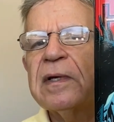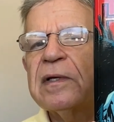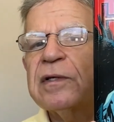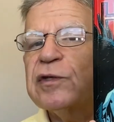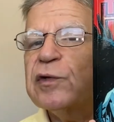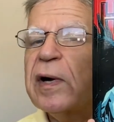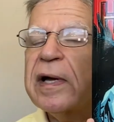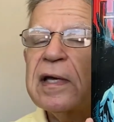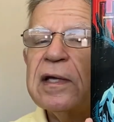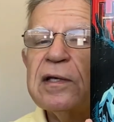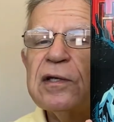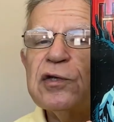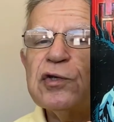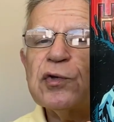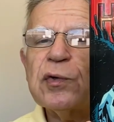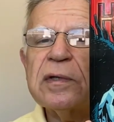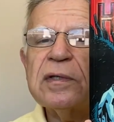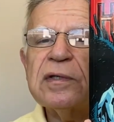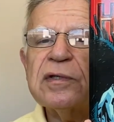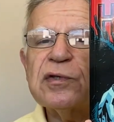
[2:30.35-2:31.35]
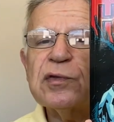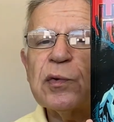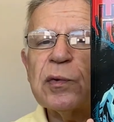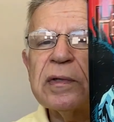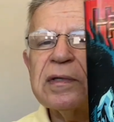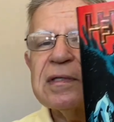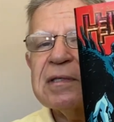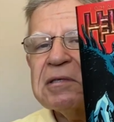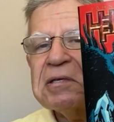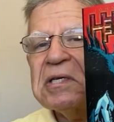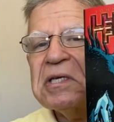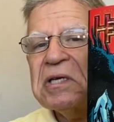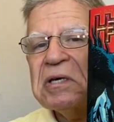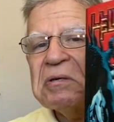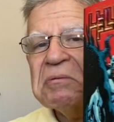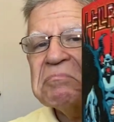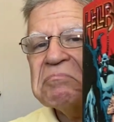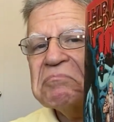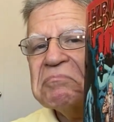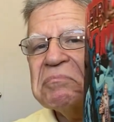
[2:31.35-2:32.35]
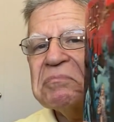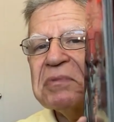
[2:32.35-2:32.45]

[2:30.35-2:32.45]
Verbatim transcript: so I could enjoy the stories in a